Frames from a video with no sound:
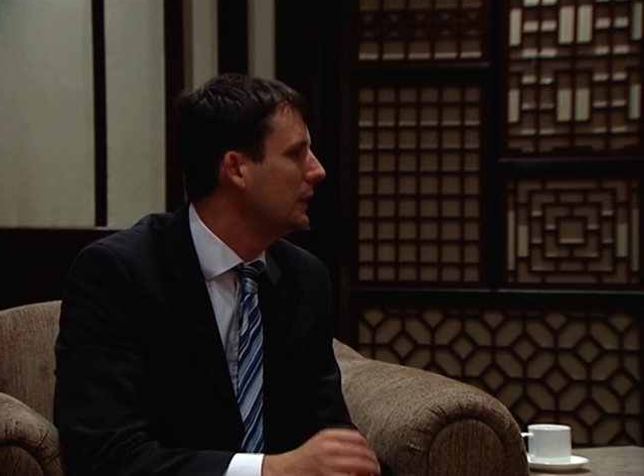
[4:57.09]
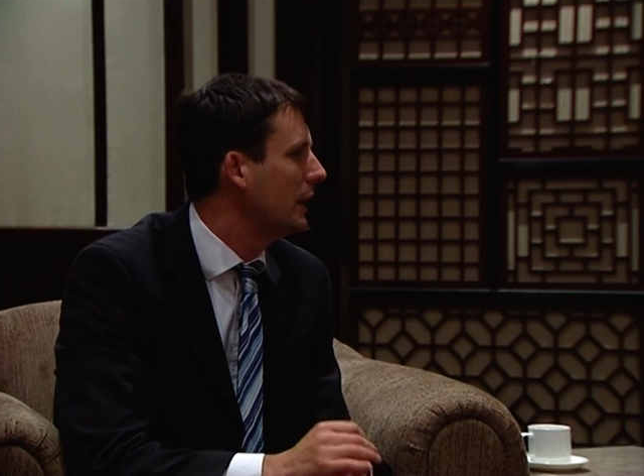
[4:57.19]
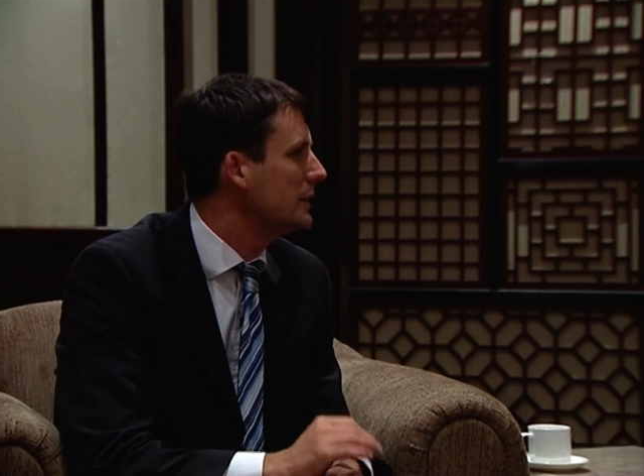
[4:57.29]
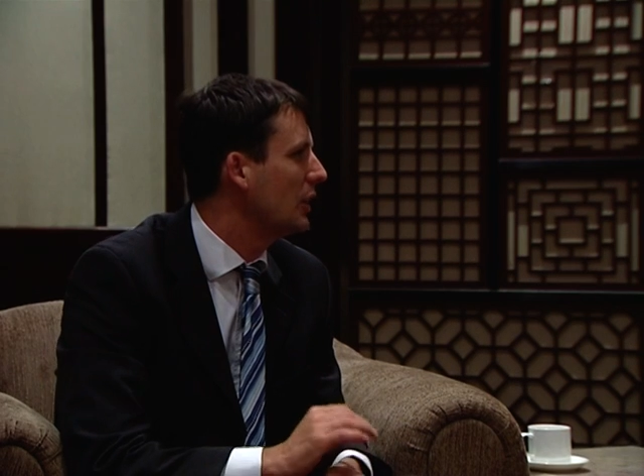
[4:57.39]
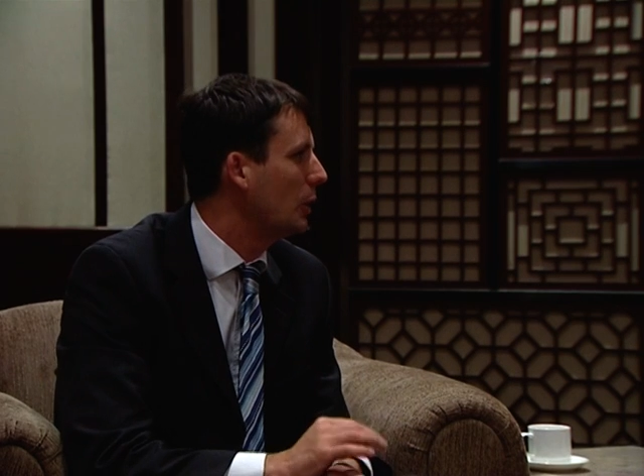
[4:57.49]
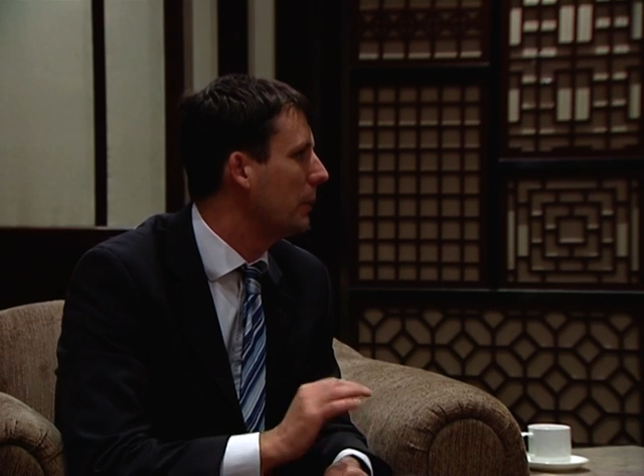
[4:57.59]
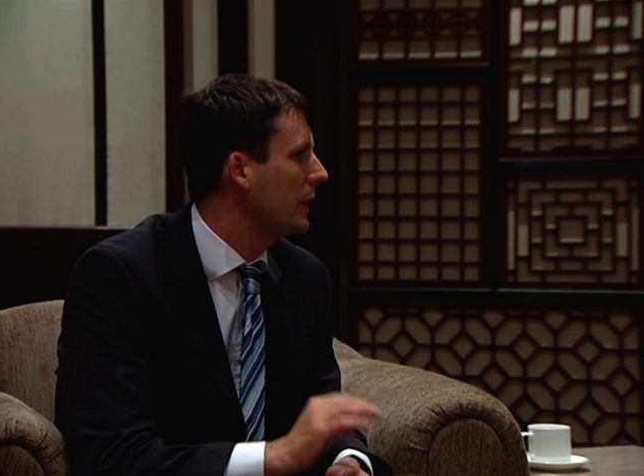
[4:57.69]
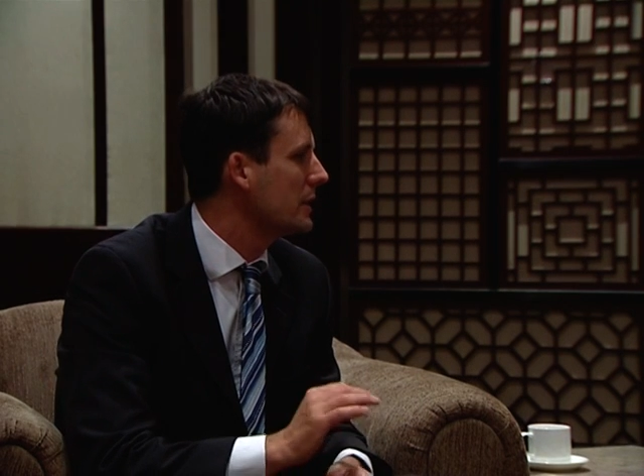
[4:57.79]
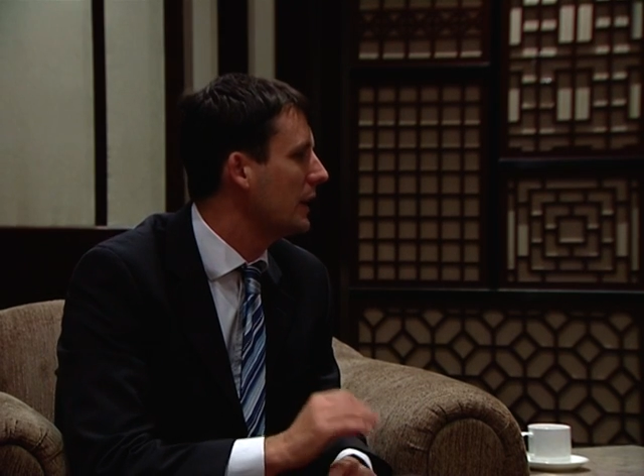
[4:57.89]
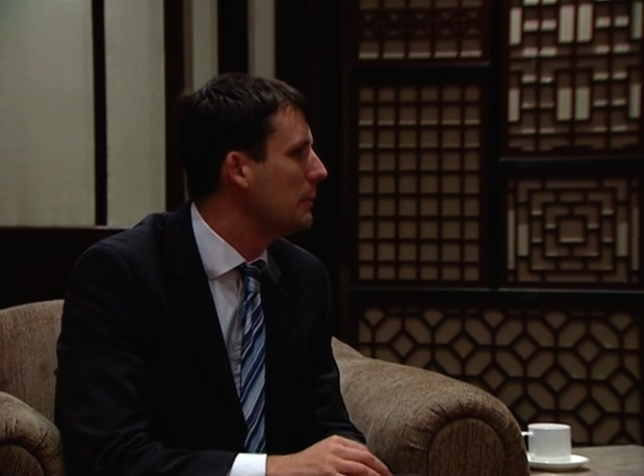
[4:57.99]
until
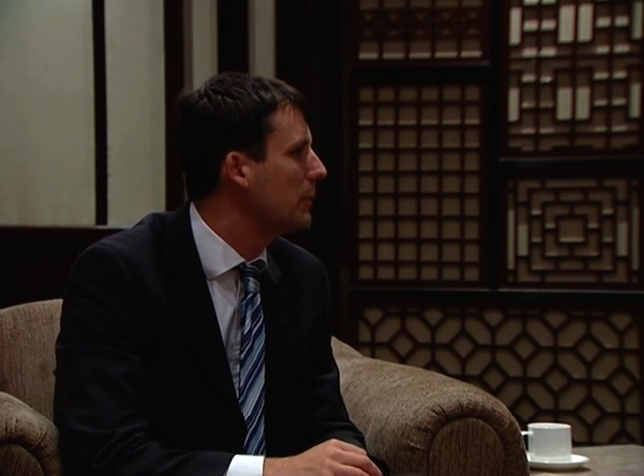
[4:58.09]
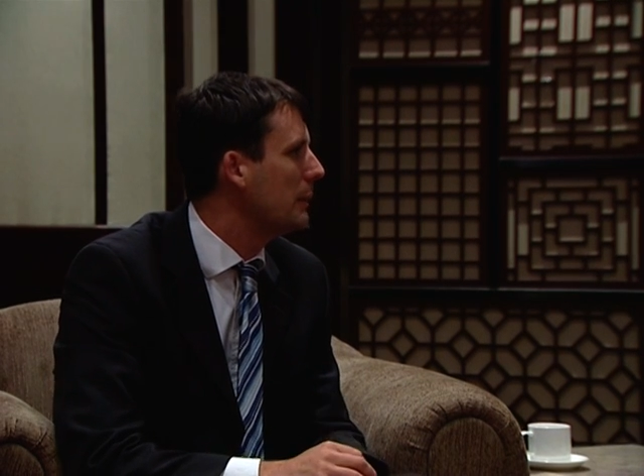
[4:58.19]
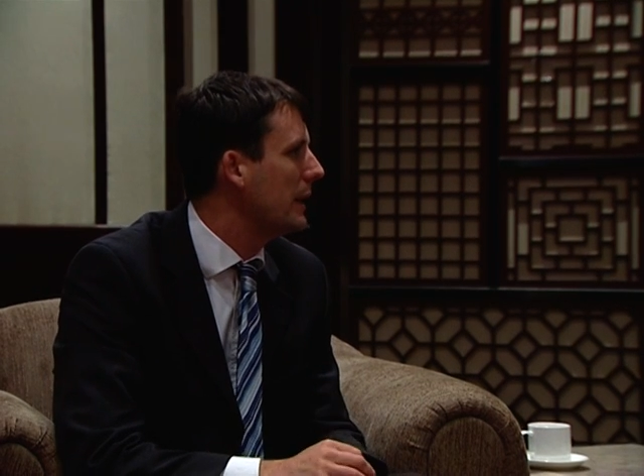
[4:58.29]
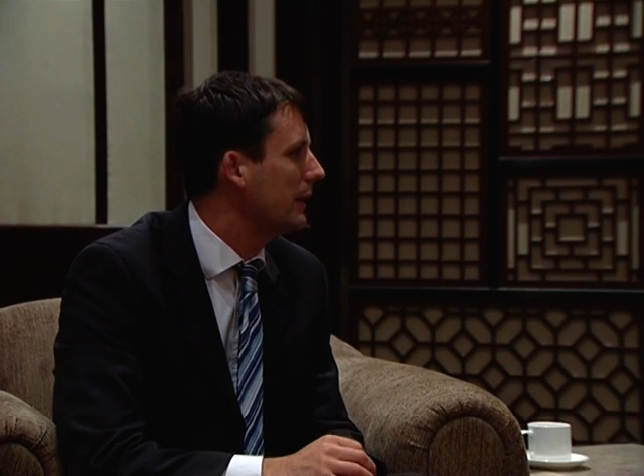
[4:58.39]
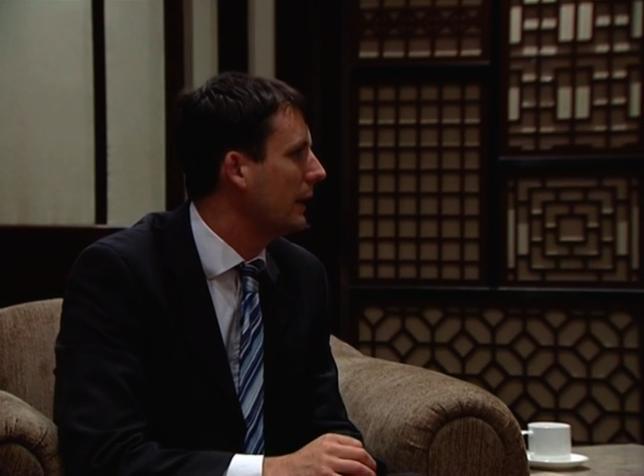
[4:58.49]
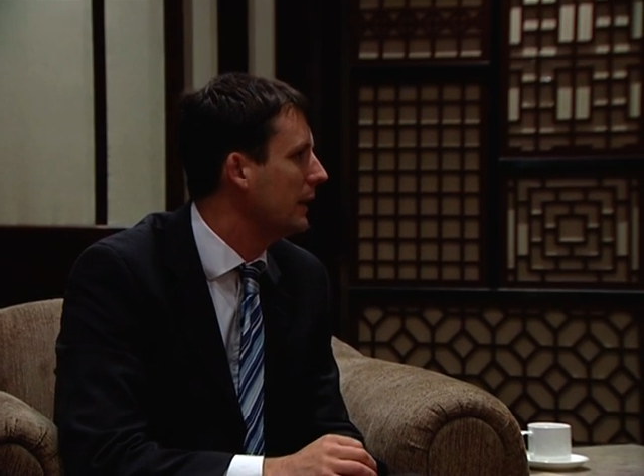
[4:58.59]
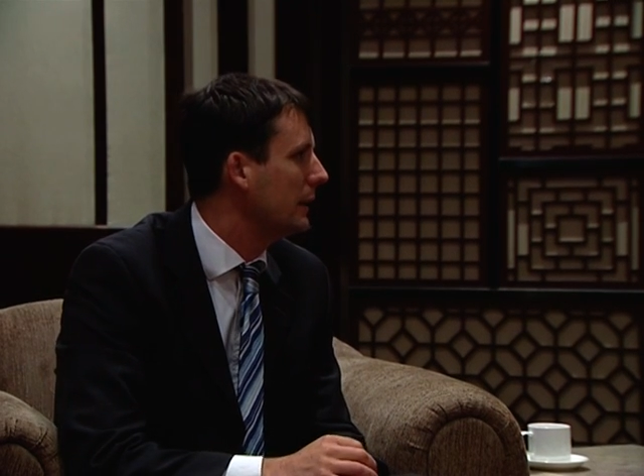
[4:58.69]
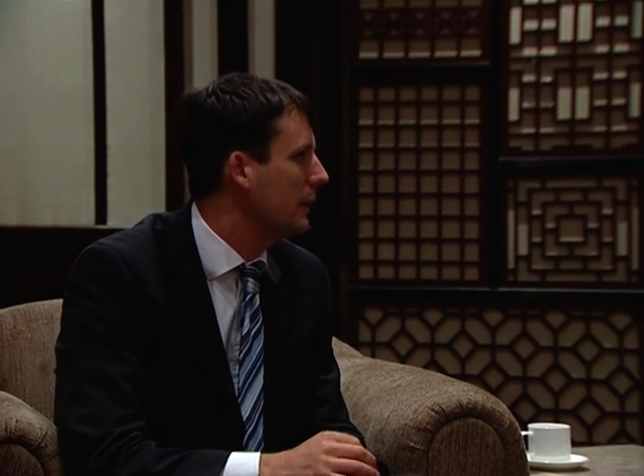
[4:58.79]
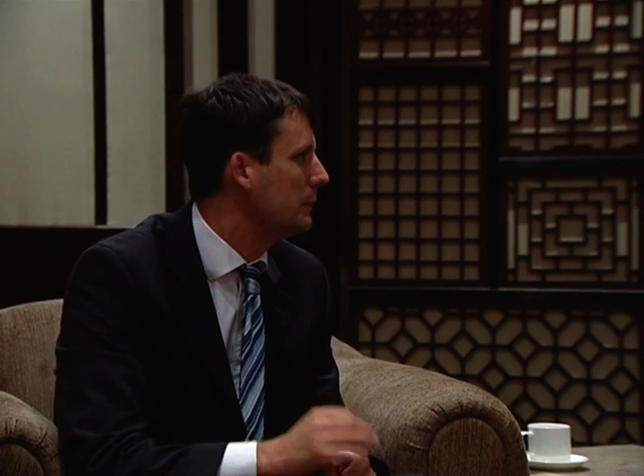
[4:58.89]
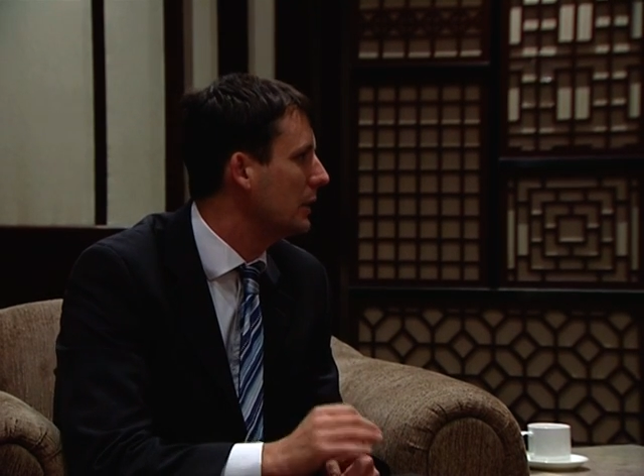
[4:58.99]
operators can implement that and,
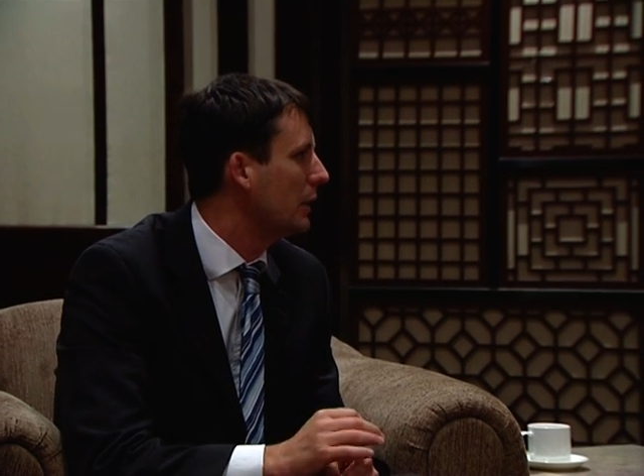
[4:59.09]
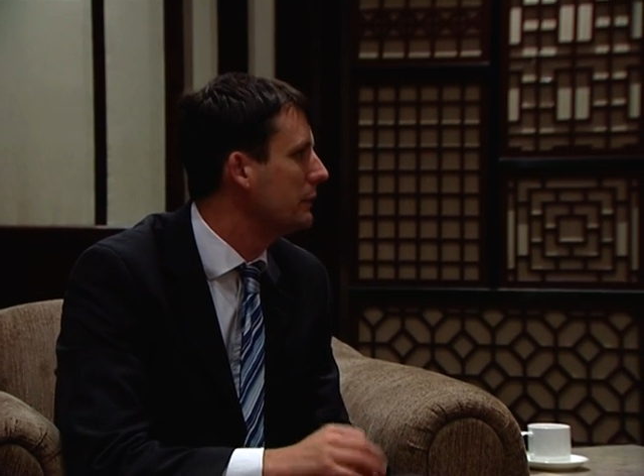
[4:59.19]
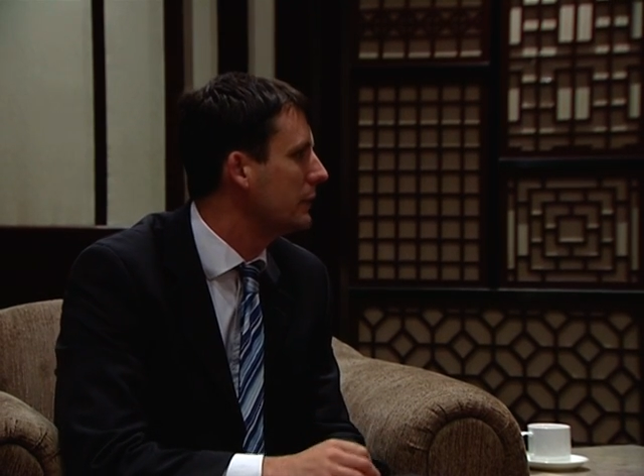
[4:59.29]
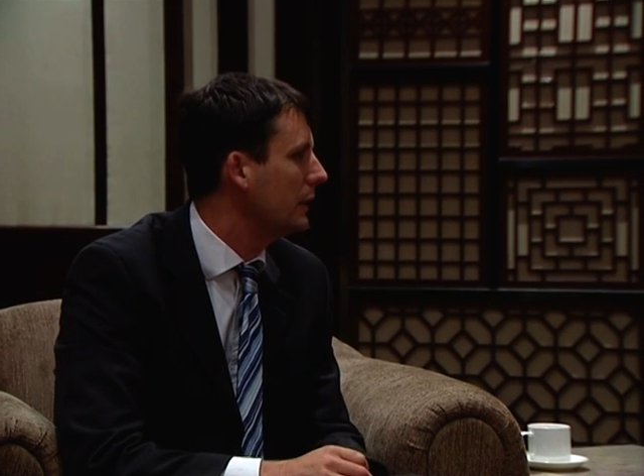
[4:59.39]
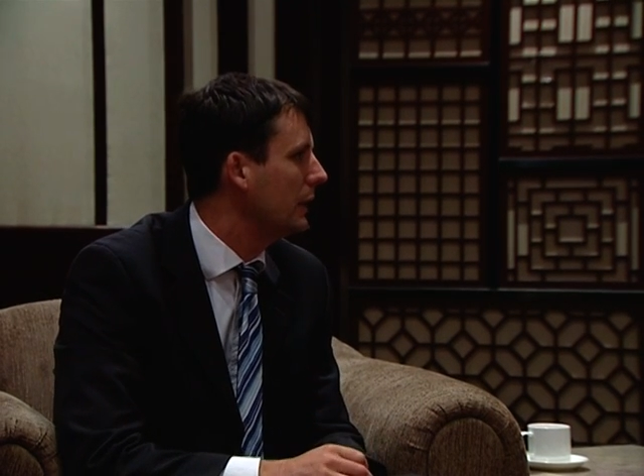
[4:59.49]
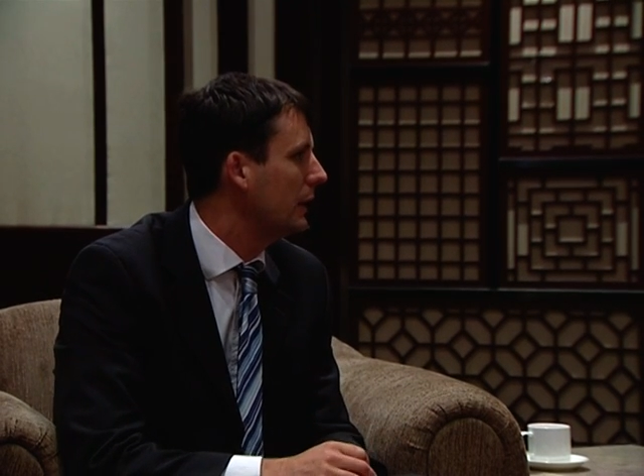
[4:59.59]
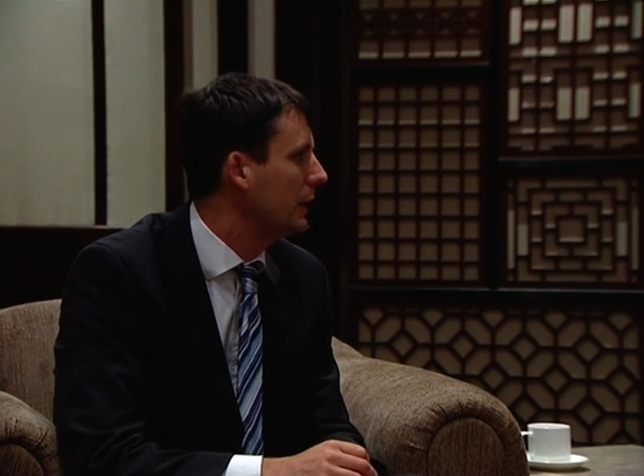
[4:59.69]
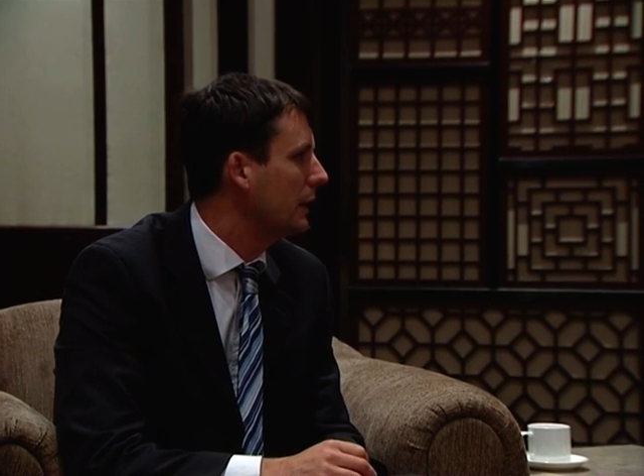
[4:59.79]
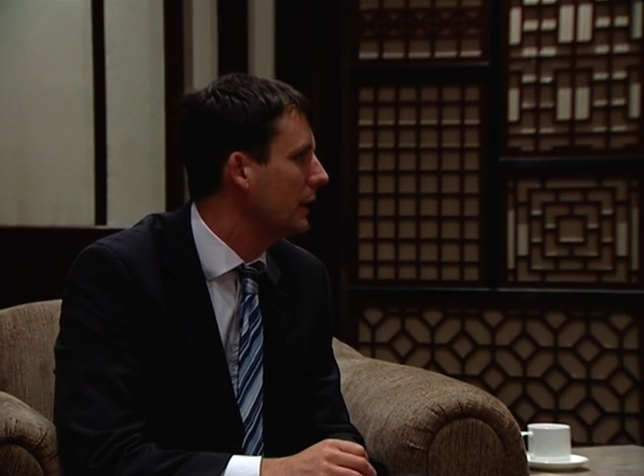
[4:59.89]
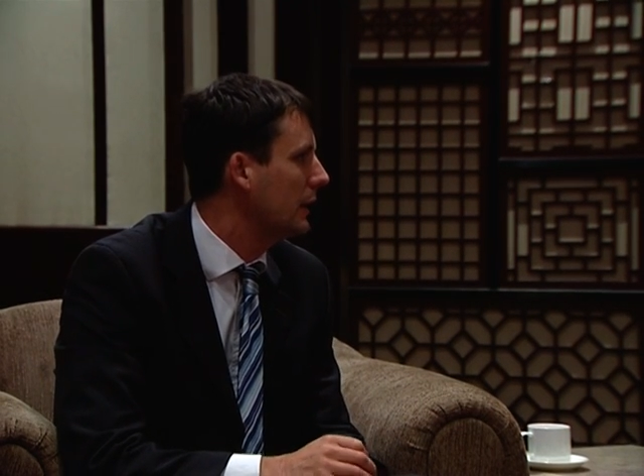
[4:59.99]
and be confident in, a, in, a,